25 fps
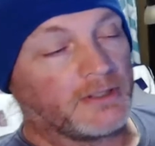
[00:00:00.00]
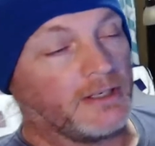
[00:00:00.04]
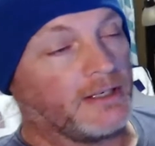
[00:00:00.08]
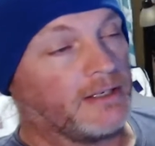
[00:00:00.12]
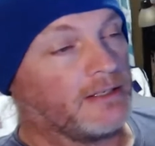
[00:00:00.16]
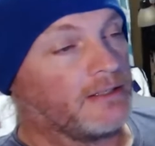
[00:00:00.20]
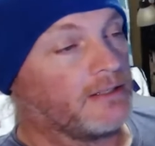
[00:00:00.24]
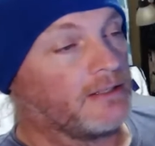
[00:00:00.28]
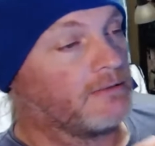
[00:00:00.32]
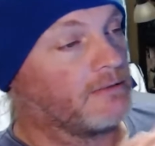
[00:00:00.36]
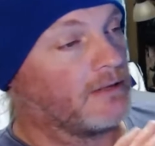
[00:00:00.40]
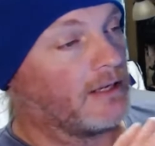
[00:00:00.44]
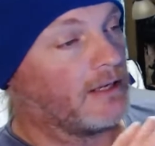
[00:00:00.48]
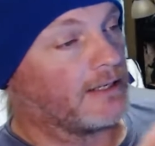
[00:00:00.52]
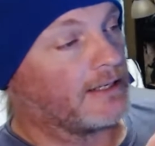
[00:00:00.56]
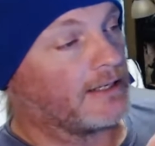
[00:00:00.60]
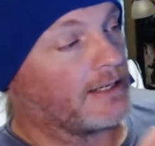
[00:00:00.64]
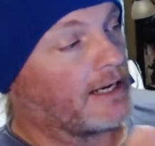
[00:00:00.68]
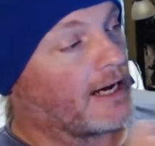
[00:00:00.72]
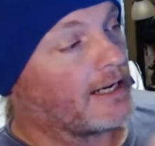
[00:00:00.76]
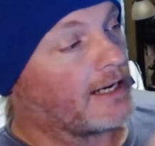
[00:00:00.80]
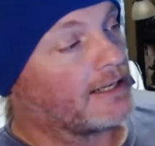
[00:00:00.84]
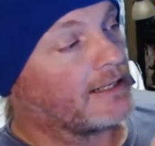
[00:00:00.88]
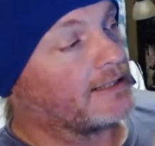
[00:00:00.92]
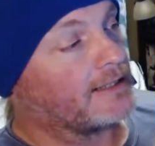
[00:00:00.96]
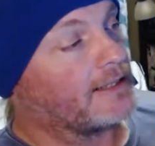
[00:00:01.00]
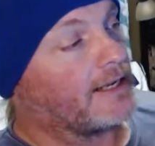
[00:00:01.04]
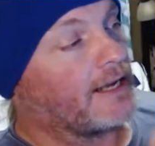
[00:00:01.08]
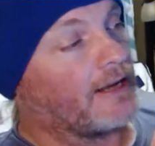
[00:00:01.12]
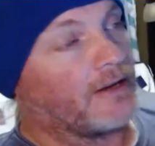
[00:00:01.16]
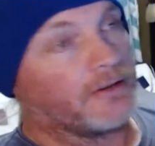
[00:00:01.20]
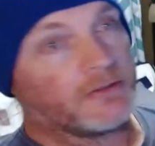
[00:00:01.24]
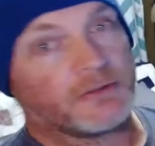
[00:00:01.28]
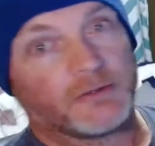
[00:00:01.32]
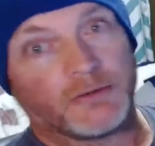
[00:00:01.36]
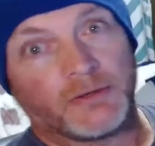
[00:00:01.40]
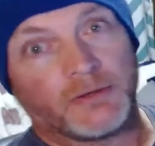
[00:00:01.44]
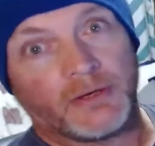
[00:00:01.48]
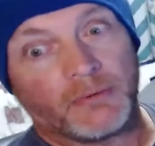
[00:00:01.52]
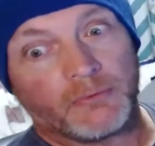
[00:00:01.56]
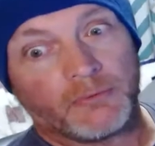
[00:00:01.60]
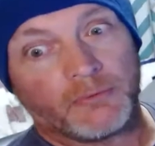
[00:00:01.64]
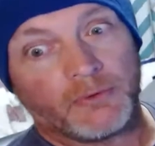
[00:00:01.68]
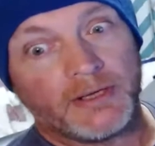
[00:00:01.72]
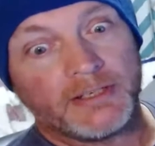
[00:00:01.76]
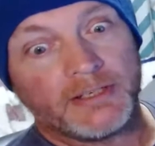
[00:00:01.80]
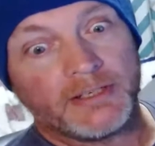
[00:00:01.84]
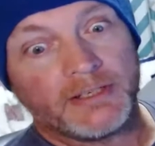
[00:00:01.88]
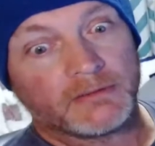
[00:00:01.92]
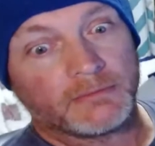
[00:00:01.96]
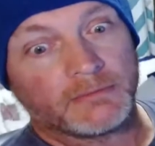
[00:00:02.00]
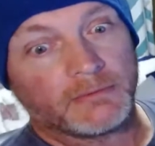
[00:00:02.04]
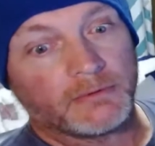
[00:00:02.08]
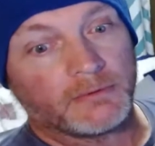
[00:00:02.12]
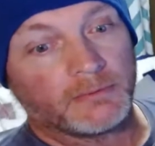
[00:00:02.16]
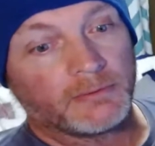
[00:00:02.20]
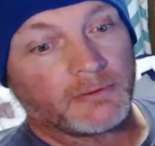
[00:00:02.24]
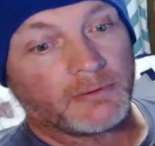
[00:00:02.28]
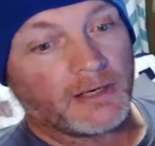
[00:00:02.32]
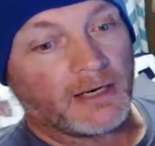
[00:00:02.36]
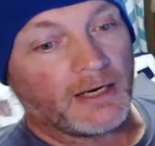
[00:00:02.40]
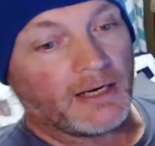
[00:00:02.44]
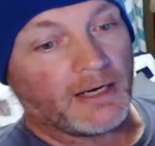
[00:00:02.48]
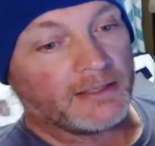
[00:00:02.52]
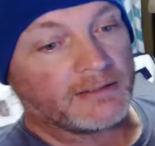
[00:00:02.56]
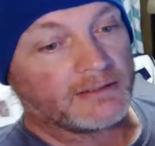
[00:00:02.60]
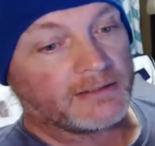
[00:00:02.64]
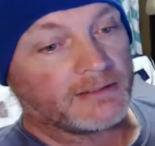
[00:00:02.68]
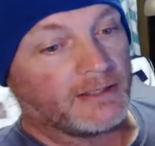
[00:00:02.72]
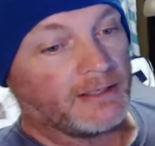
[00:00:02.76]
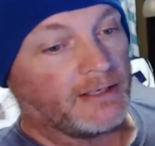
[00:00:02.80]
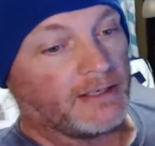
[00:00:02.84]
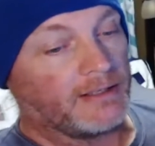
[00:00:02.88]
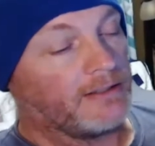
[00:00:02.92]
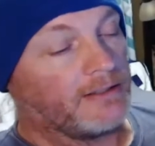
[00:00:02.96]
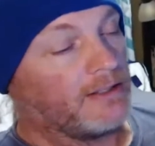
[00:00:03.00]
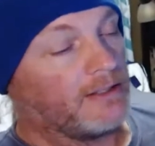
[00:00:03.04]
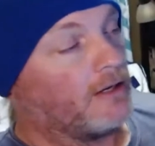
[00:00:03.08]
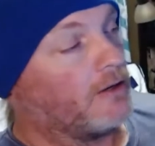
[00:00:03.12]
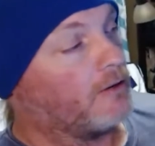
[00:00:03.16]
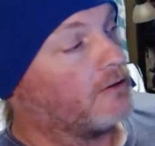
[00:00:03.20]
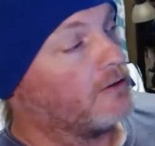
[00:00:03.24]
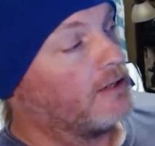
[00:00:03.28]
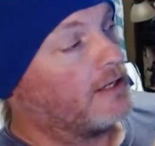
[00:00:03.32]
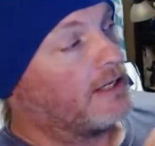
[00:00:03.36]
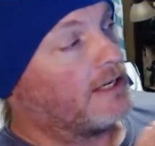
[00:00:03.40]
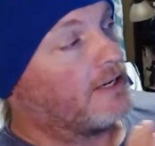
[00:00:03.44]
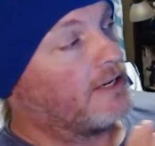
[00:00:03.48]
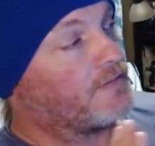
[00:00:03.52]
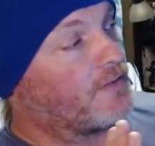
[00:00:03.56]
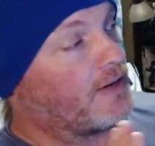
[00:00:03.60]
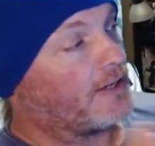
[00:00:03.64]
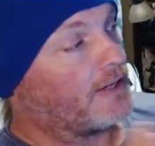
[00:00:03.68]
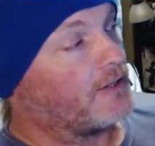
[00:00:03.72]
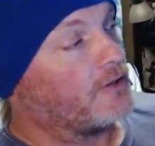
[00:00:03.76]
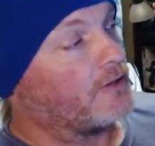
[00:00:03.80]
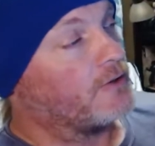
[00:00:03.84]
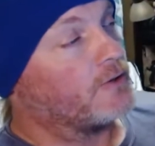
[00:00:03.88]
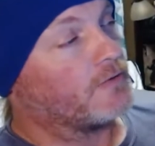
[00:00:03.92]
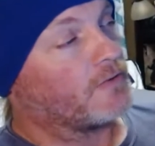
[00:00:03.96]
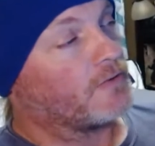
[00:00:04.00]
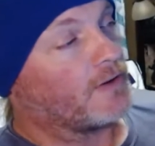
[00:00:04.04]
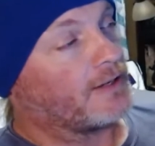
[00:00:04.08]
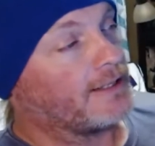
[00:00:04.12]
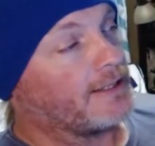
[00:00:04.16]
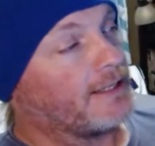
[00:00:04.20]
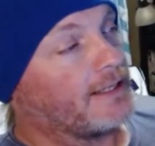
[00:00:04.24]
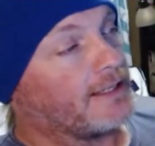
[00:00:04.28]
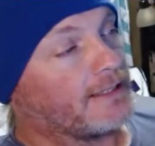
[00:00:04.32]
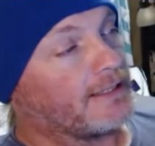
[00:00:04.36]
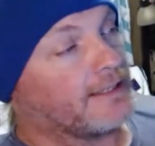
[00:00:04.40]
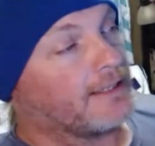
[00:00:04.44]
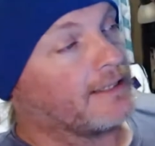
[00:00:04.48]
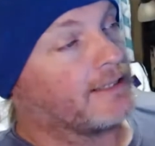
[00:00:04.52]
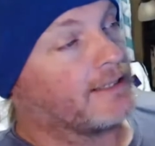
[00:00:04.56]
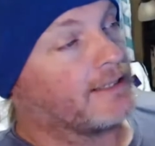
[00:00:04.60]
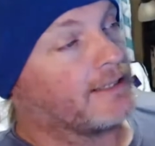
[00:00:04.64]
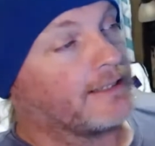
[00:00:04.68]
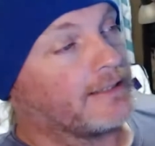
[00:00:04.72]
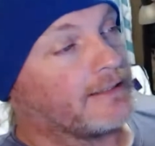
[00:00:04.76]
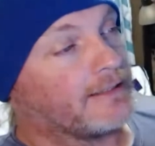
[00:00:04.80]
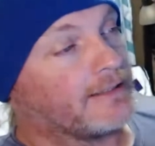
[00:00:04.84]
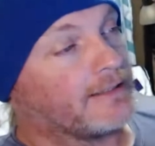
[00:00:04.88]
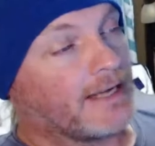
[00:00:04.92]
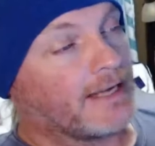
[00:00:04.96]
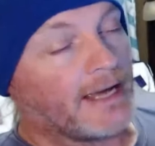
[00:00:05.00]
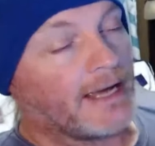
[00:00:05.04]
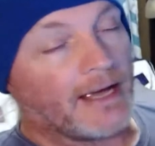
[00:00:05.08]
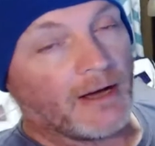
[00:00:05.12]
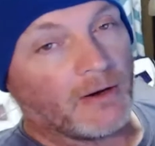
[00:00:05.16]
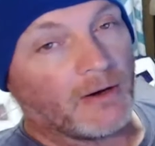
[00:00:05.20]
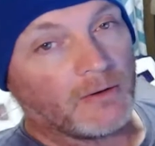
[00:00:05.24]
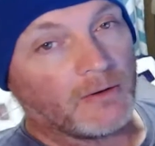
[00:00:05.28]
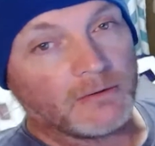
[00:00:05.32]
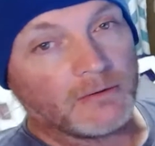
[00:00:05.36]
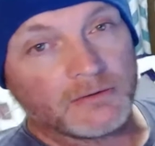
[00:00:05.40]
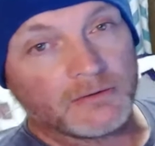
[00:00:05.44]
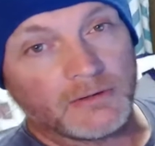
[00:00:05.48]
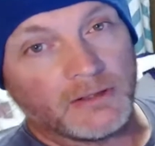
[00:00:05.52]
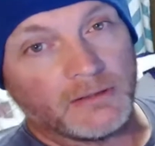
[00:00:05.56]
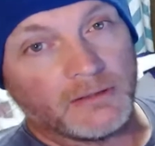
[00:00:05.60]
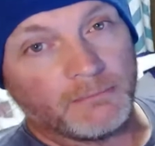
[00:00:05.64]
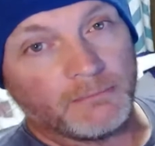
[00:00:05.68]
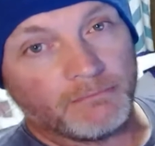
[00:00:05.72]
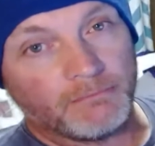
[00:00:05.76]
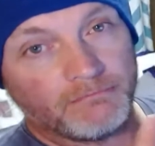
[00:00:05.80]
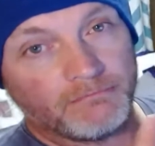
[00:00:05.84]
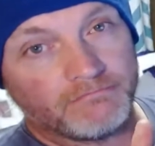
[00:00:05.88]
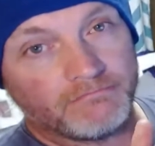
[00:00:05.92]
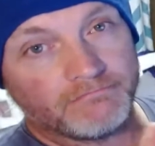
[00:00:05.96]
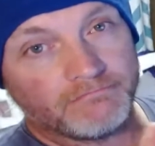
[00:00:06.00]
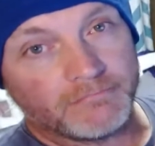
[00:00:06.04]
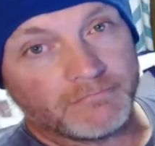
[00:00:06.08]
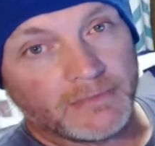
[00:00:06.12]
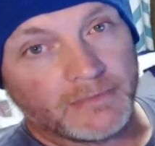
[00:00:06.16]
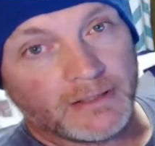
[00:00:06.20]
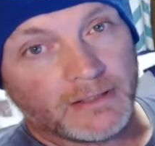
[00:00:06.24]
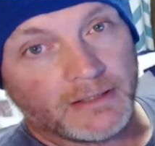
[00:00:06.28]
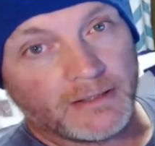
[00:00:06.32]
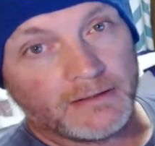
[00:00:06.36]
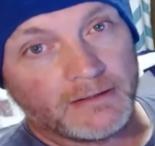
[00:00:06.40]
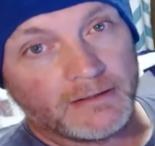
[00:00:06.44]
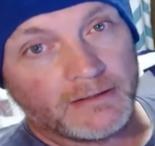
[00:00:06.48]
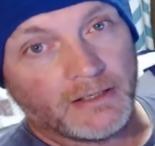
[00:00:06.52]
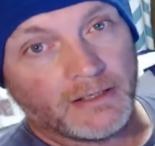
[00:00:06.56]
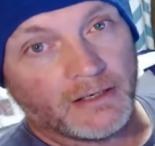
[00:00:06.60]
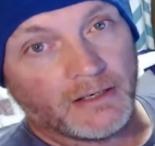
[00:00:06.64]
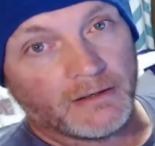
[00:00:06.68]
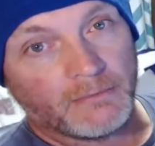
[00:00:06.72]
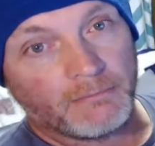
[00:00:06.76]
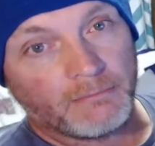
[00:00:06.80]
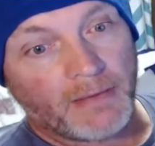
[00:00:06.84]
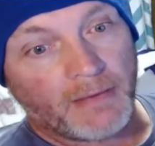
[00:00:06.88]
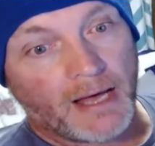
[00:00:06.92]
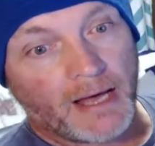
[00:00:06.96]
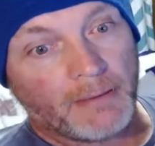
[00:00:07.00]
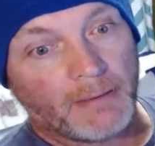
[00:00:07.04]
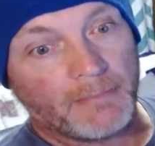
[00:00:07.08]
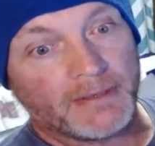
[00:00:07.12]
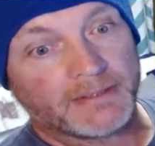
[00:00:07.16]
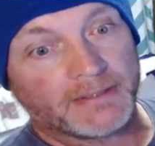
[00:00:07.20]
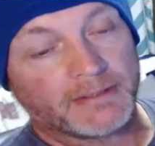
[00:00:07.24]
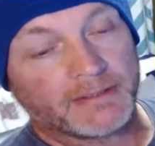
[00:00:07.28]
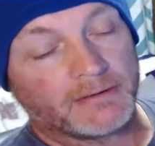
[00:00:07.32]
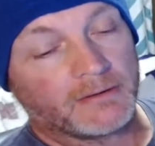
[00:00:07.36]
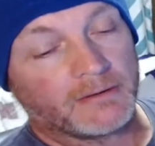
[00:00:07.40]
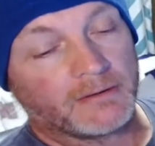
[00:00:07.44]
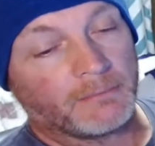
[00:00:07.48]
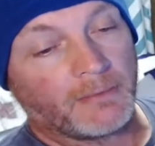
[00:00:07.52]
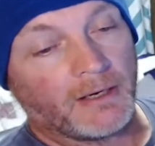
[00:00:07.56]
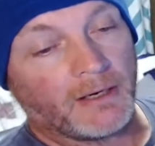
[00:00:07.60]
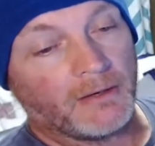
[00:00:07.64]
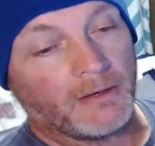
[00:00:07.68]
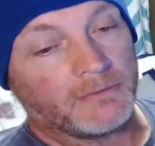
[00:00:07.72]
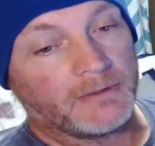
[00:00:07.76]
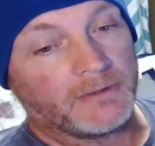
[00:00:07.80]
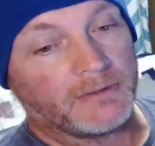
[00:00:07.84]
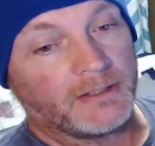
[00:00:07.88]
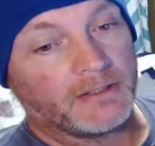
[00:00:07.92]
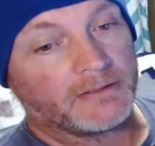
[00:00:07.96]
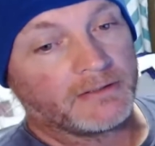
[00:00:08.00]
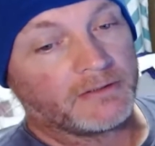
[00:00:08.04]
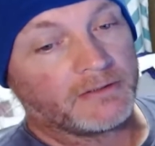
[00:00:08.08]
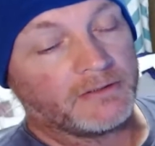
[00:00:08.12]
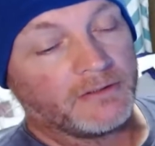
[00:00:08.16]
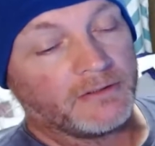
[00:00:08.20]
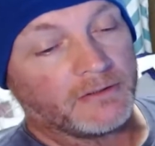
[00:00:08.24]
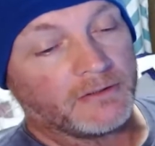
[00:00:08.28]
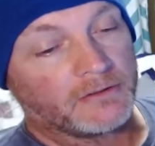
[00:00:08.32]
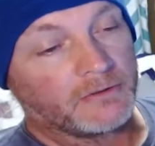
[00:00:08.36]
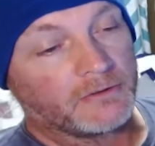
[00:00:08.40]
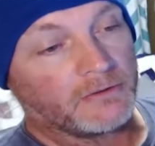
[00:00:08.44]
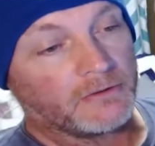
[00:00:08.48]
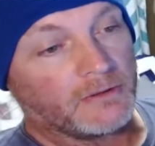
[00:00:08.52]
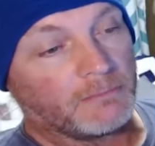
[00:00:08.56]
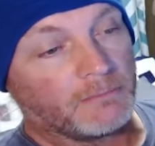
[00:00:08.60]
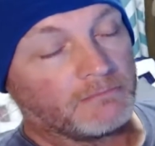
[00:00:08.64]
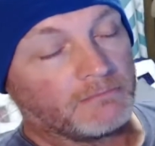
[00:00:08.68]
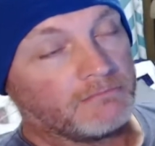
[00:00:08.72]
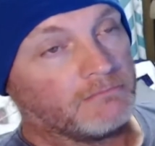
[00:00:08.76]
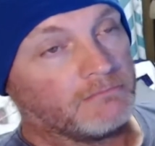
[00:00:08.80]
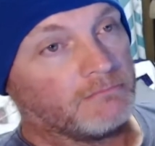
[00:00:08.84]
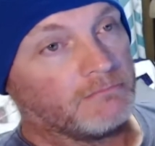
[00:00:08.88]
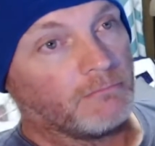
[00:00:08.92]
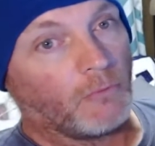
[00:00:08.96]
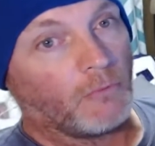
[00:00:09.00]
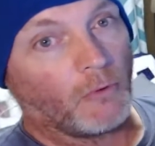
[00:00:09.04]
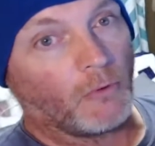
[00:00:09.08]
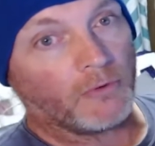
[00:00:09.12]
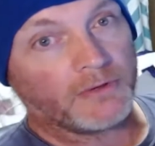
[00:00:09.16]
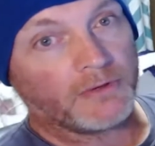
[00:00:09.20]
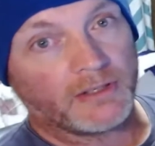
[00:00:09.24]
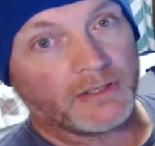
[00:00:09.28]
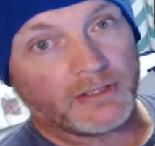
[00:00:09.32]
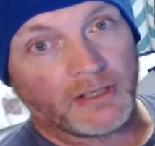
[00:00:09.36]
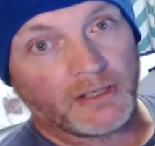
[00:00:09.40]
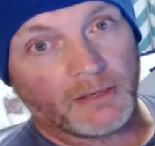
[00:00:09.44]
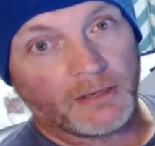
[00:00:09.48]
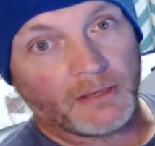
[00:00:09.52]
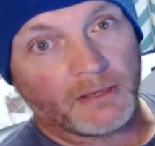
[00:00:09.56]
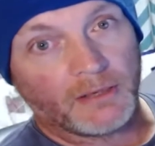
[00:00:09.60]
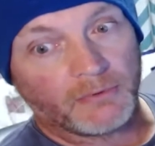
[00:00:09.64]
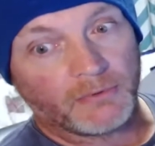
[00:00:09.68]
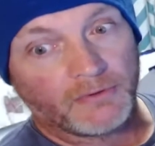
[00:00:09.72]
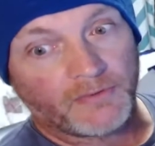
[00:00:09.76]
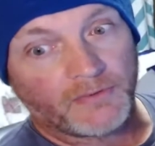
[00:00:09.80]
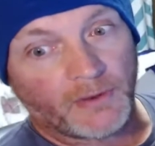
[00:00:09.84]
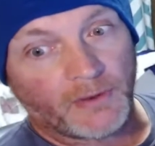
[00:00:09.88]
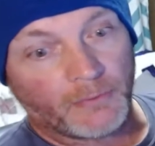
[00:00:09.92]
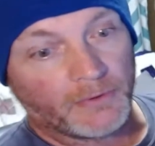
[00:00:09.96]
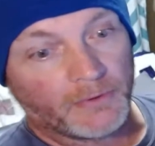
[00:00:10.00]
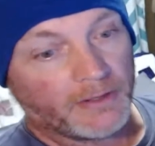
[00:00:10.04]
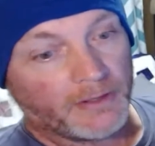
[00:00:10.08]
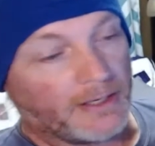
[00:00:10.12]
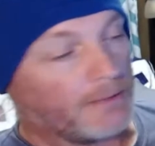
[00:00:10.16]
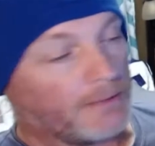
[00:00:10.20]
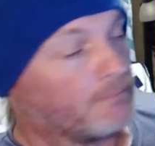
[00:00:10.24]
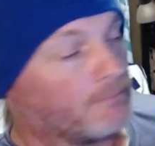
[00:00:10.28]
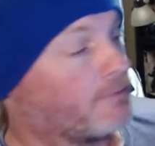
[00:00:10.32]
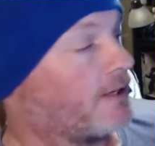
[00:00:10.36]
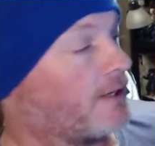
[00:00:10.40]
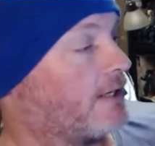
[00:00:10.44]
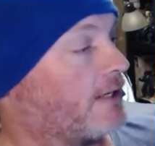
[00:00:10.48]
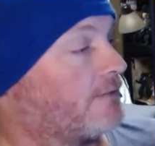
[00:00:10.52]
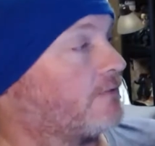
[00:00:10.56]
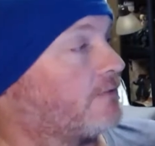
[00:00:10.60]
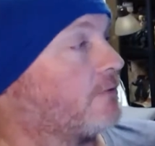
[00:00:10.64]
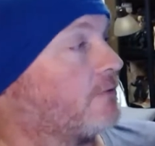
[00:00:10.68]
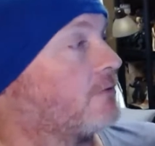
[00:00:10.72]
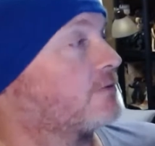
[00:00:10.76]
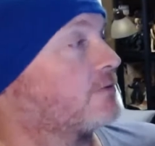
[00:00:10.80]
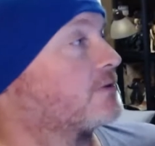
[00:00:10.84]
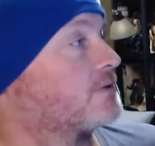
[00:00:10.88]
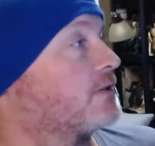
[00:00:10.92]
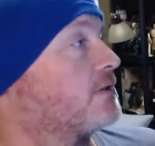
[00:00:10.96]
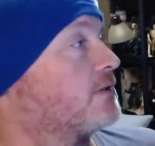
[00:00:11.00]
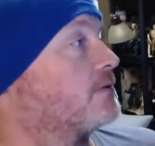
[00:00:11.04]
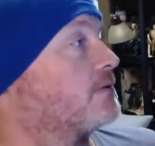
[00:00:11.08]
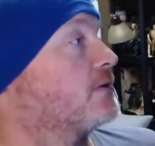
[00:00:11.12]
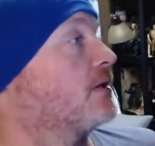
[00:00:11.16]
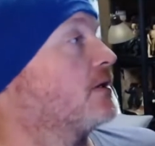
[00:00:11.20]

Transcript: and got it down to a reasonable price that, if I knew if I didn't get it now, it might miss on the boat, then it's going to more than double what if I went ahead and paid for it. So